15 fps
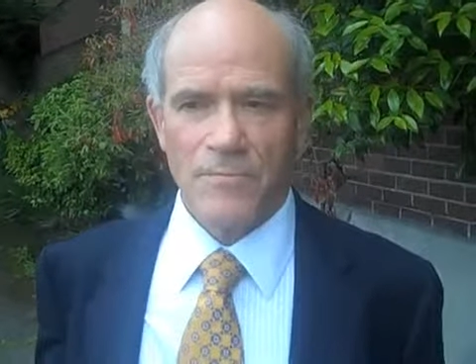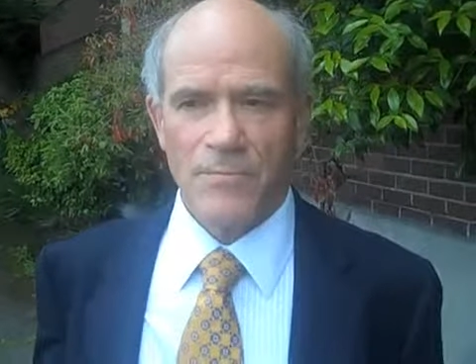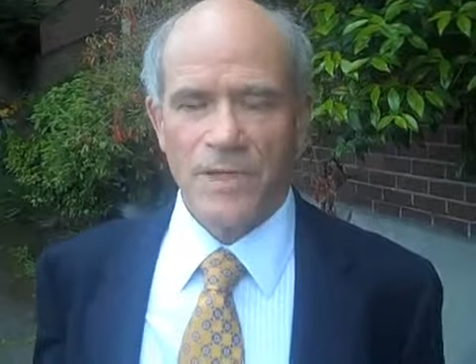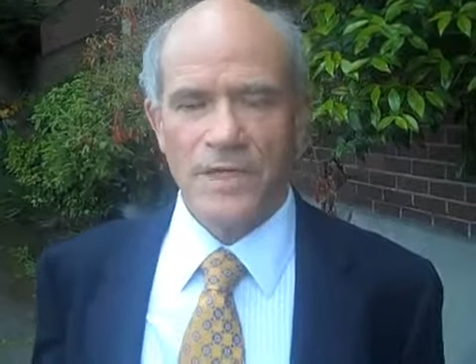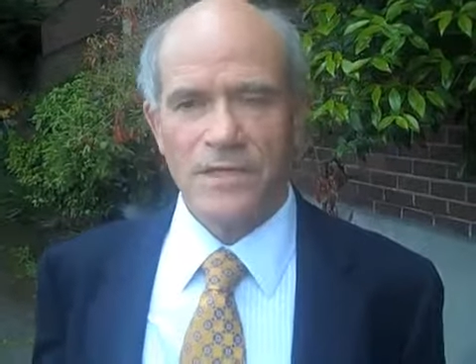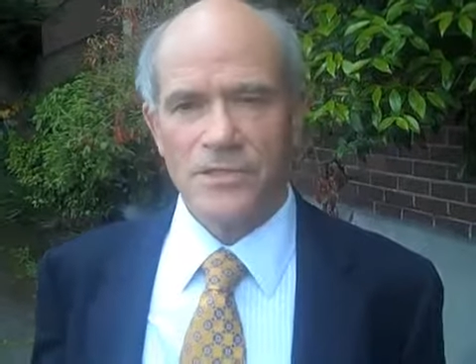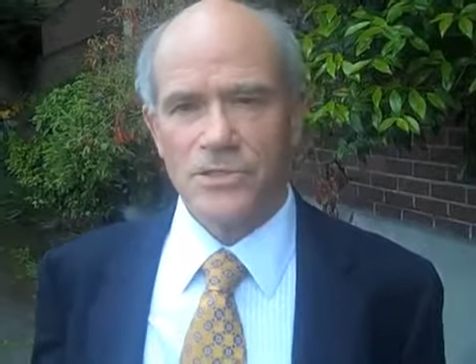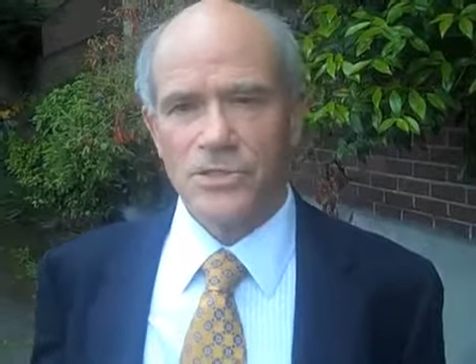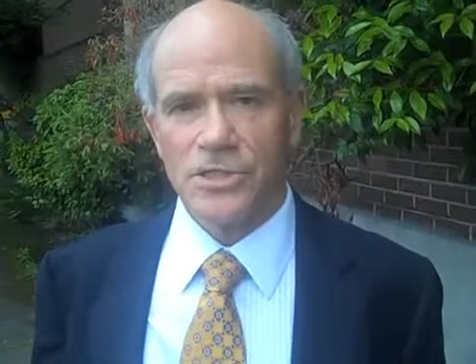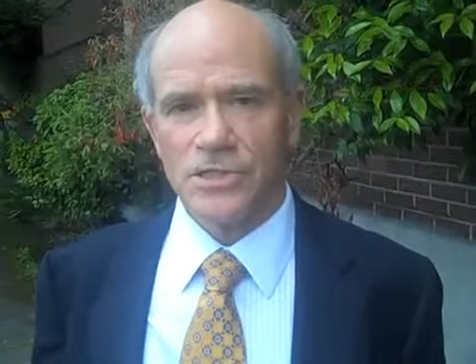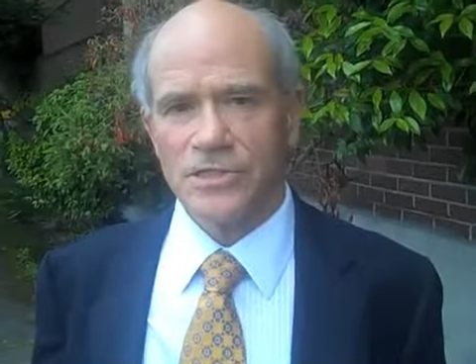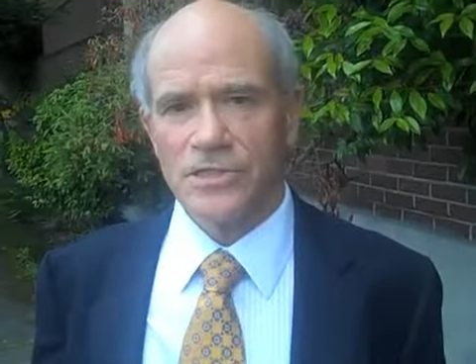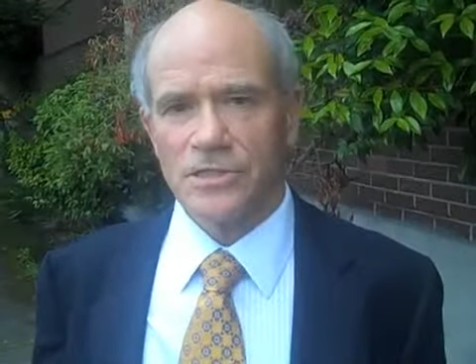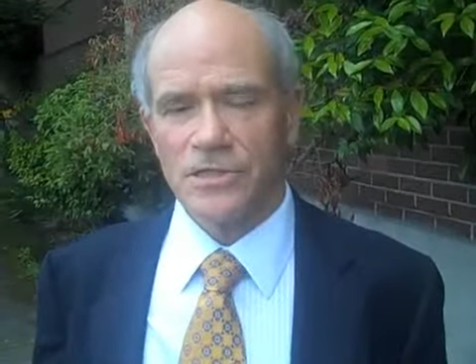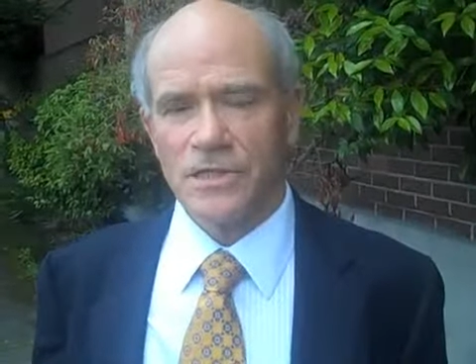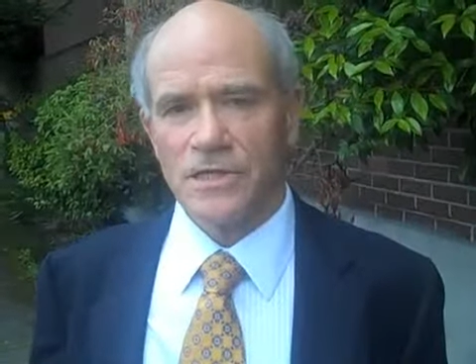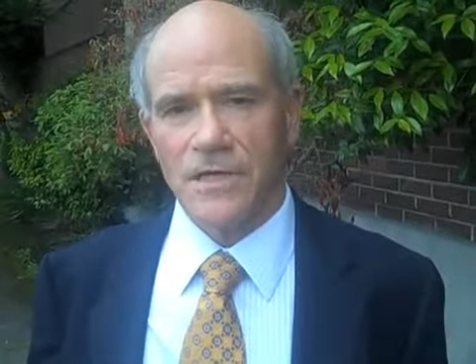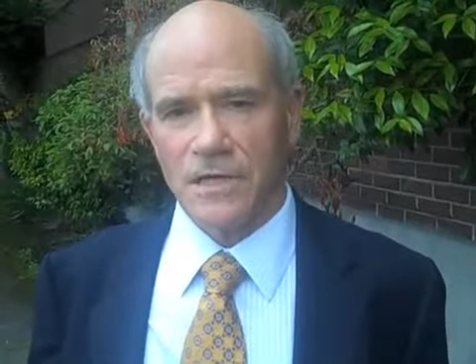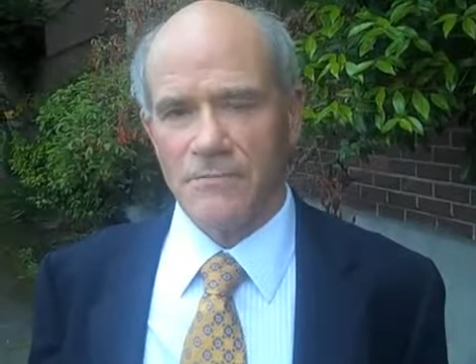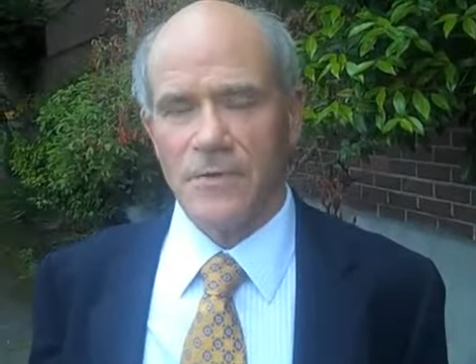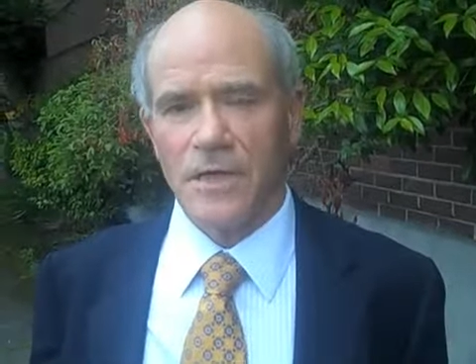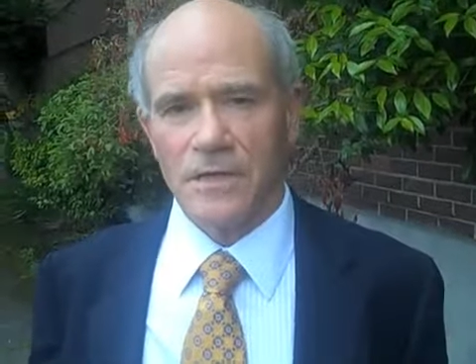but he's just
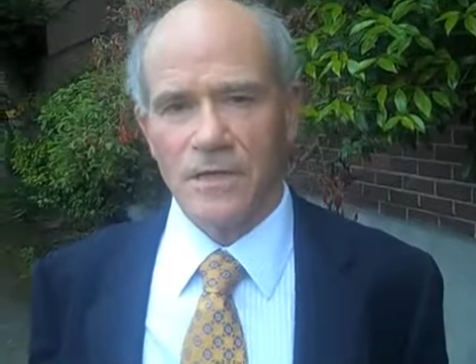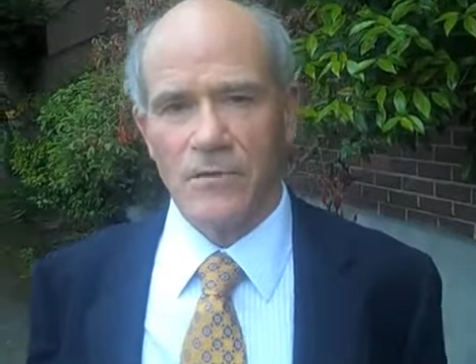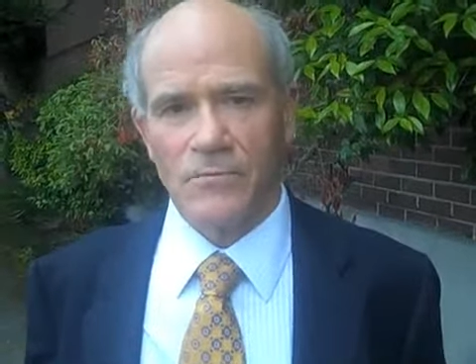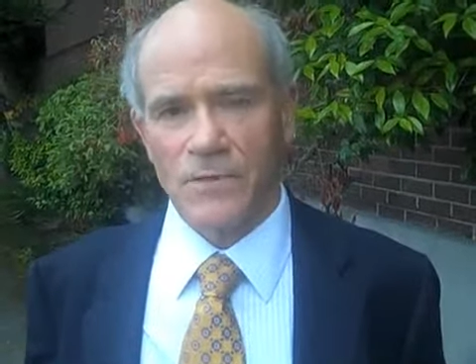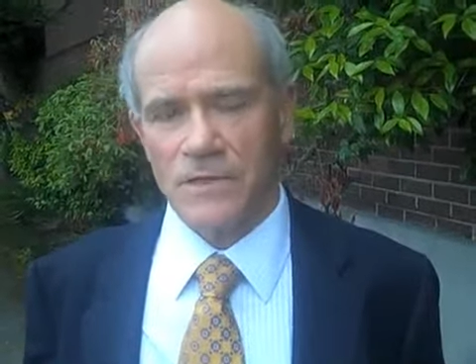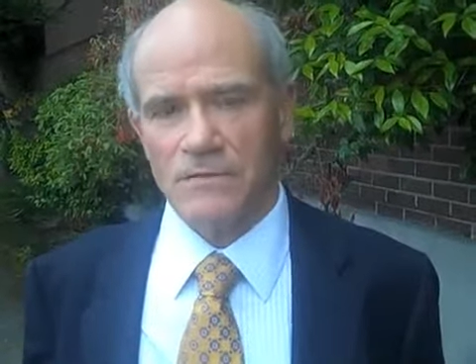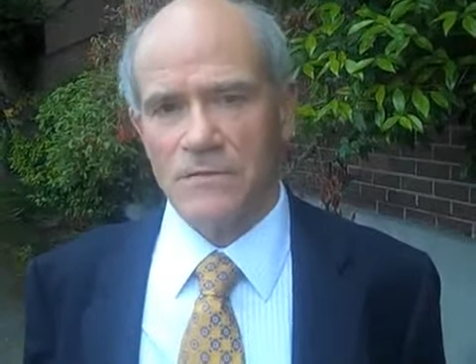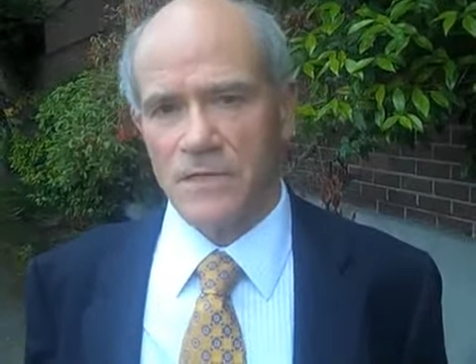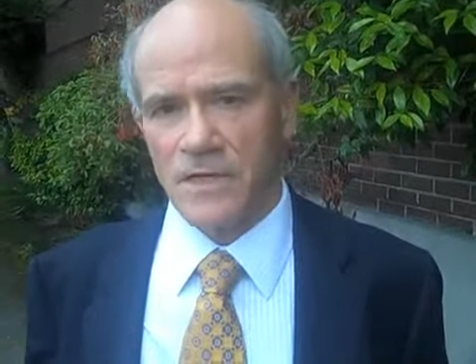nibbling around the